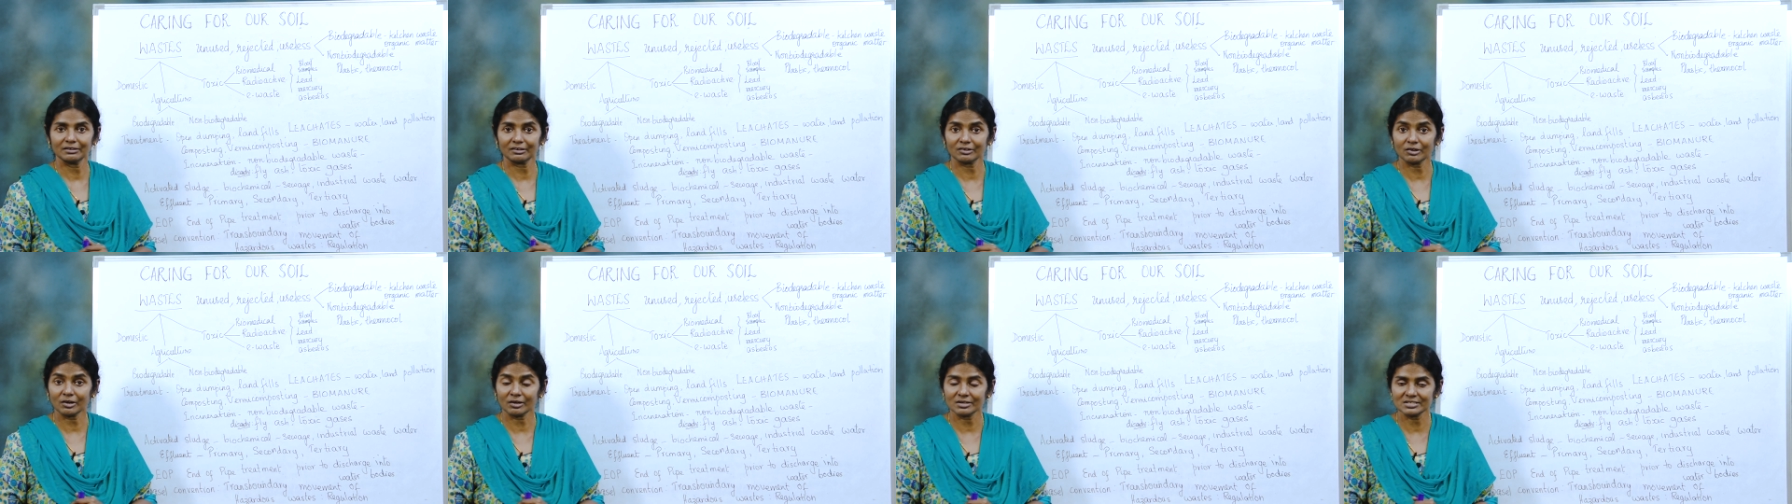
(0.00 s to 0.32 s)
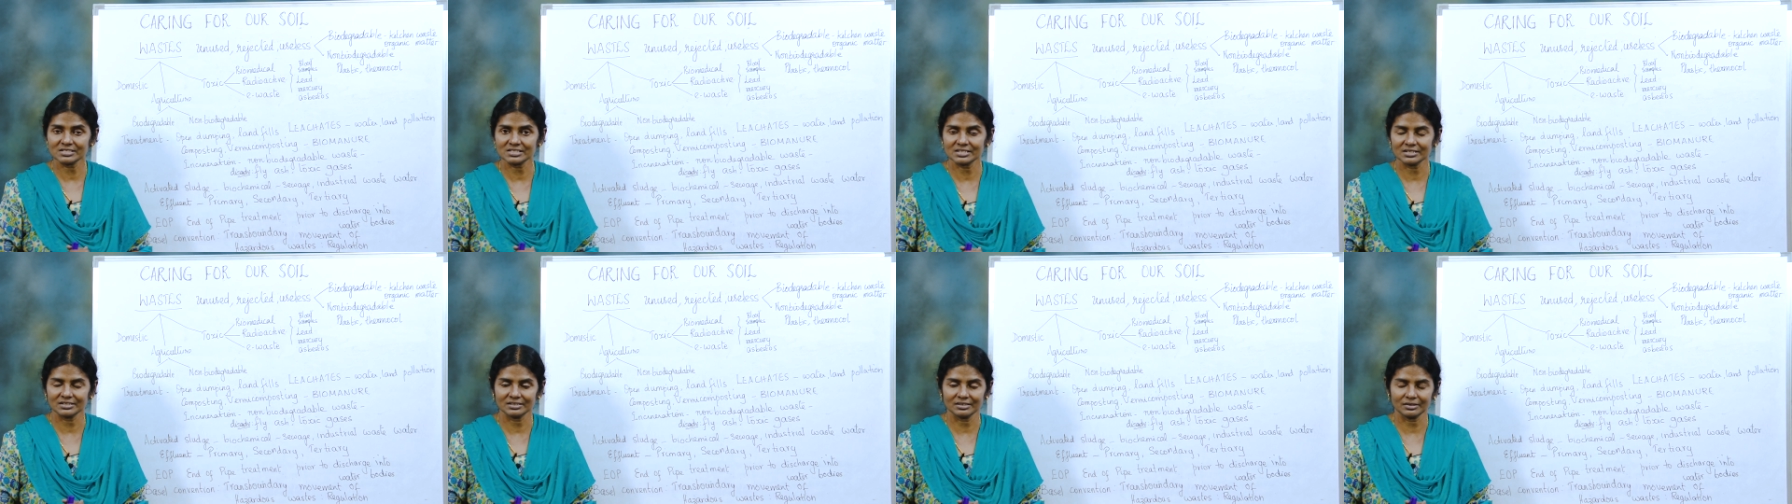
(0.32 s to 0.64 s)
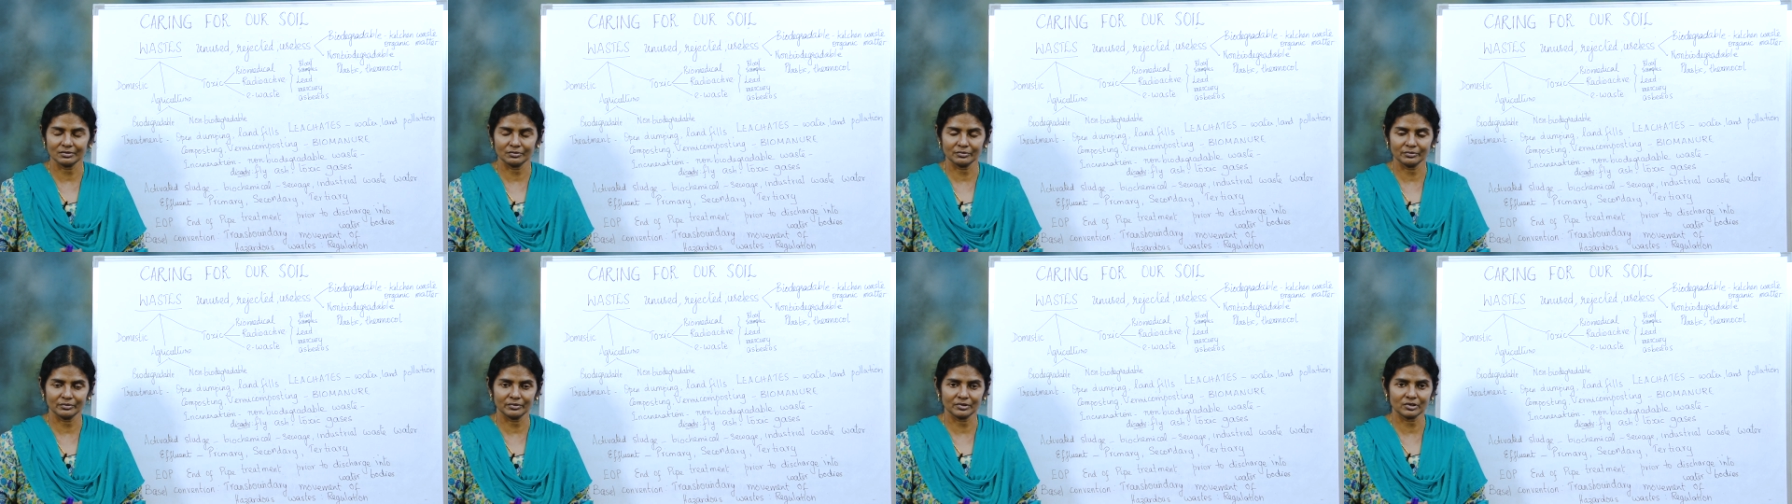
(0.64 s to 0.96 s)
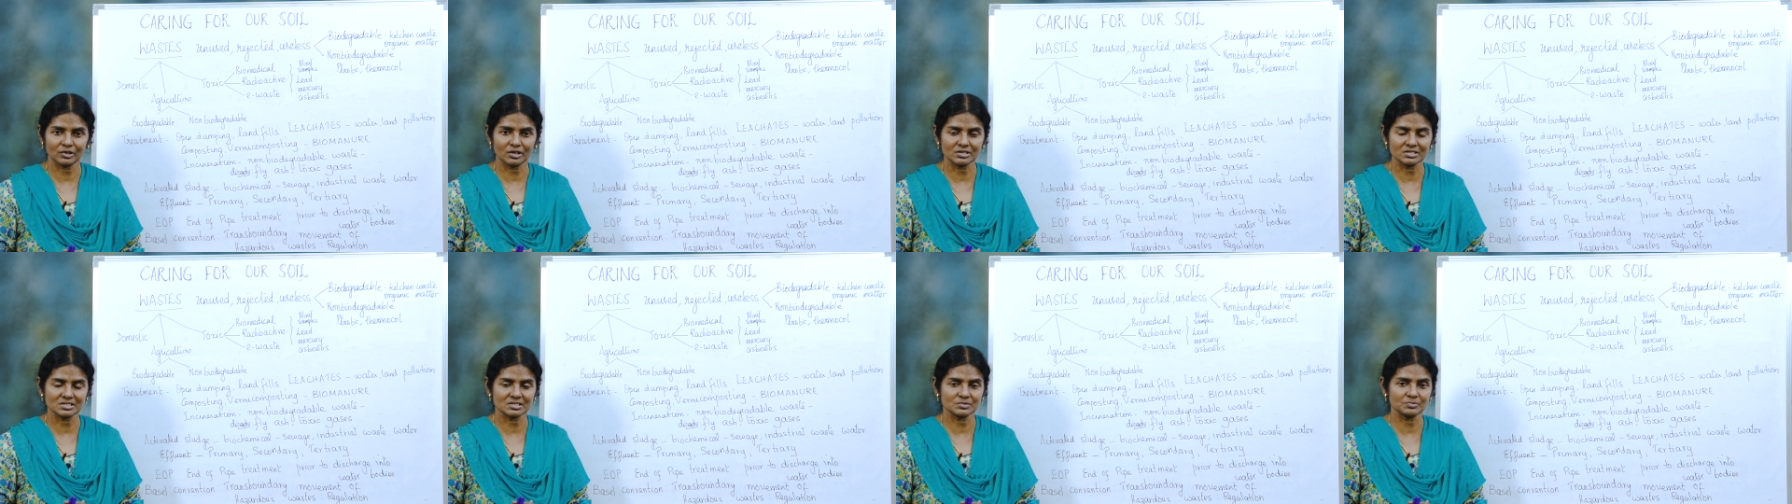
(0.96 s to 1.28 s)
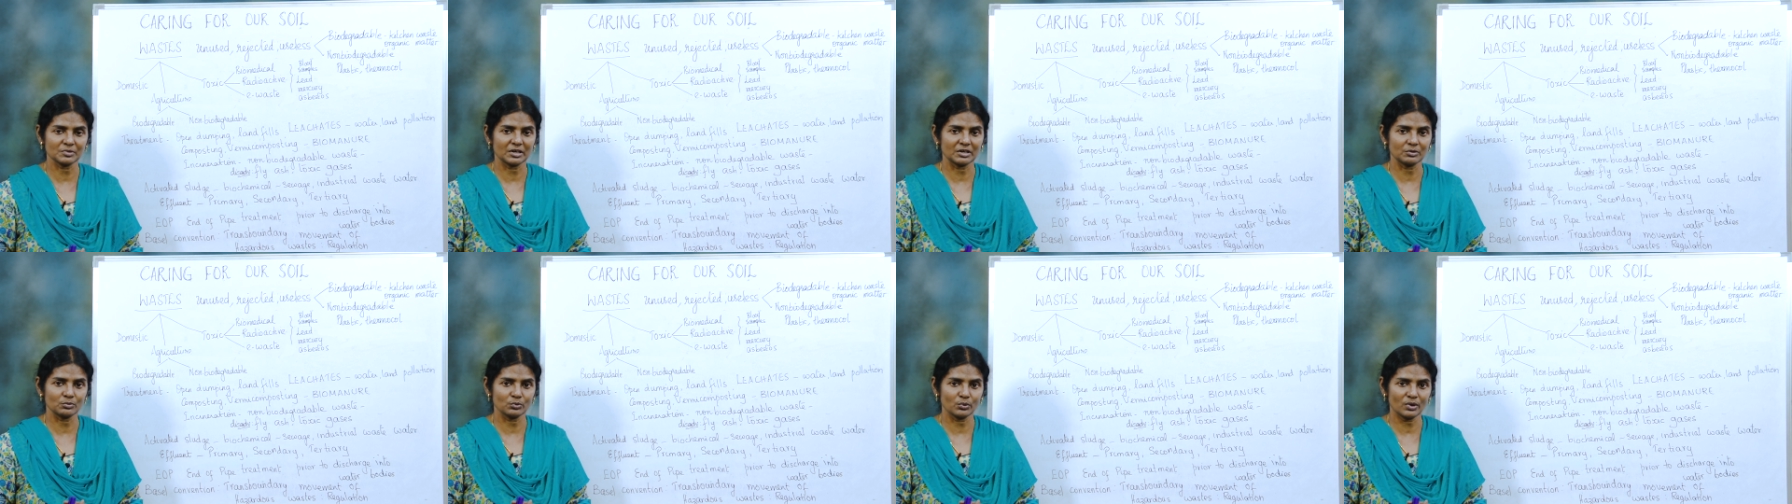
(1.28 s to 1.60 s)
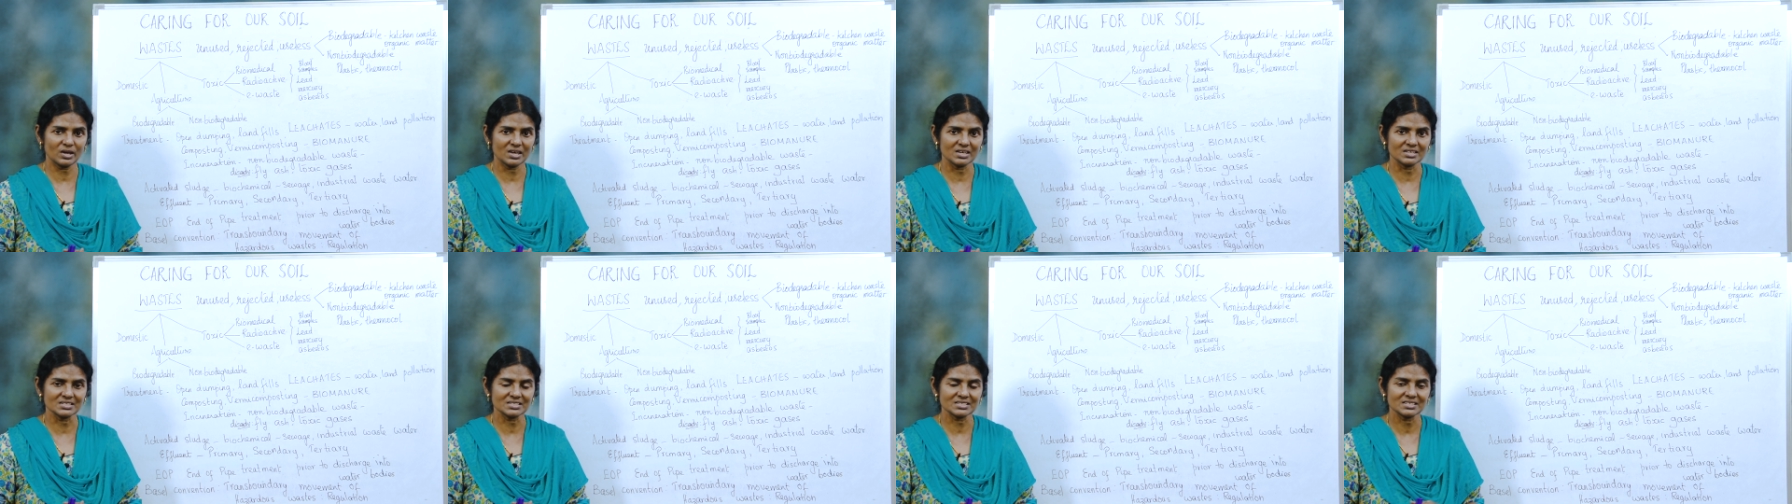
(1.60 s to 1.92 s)
caused by
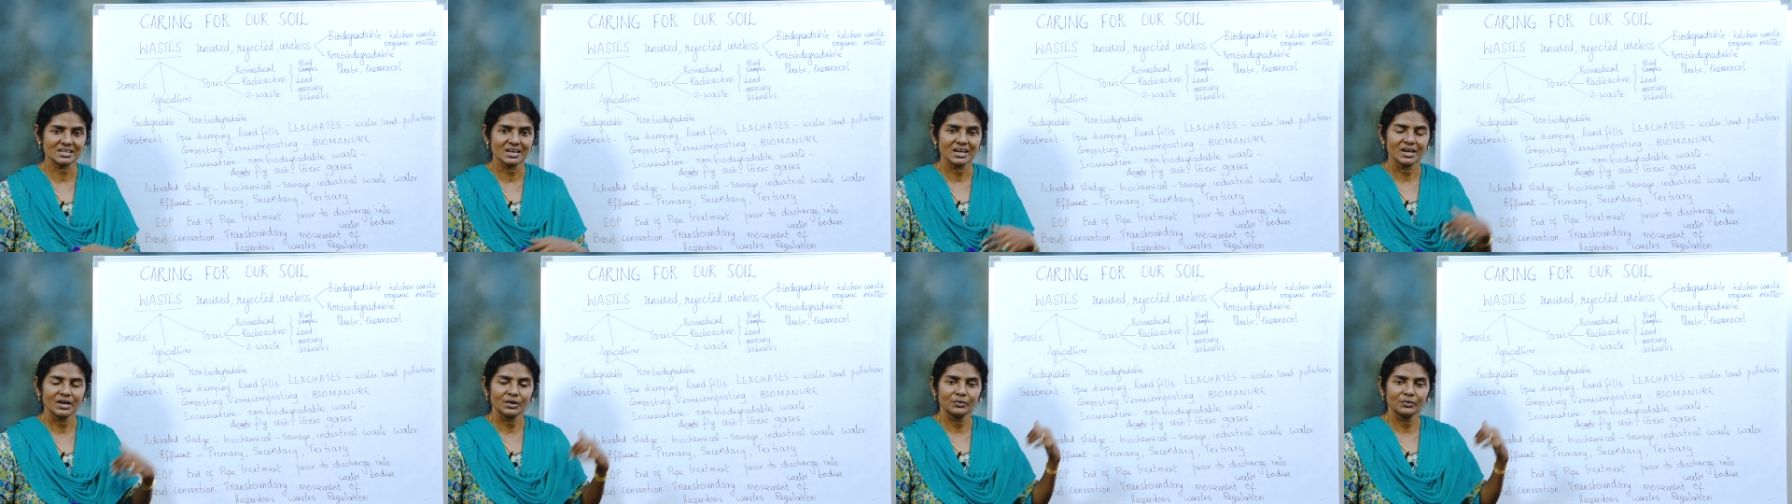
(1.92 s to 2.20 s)
waste,